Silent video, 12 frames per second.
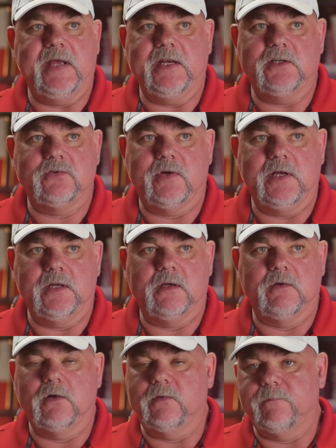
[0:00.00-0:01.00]

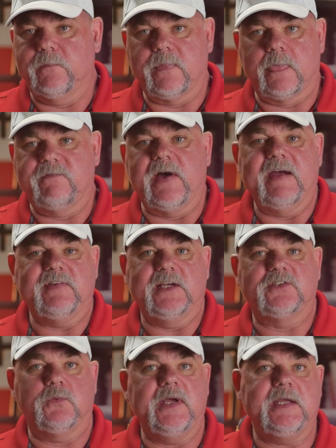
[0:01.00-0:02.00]

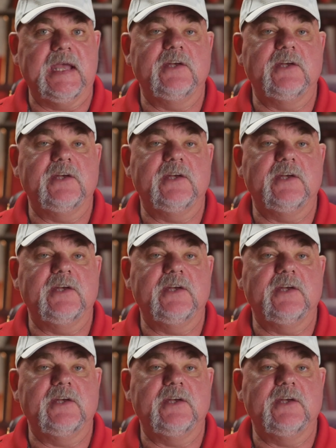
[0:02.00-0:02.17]
days a week